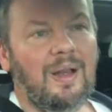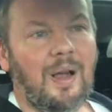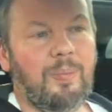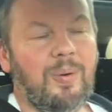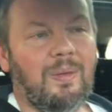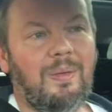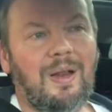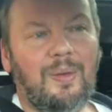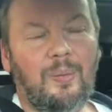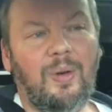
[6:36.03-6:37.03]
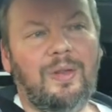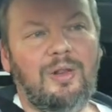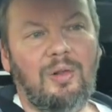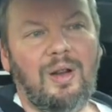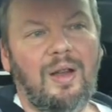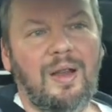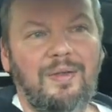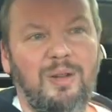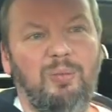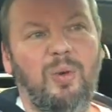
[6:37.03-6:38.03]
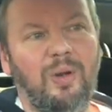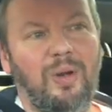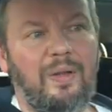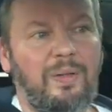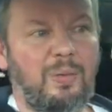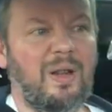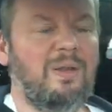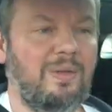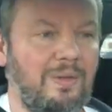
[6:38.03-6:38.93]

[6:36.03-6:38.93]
I'll put like what the drive's worth, well,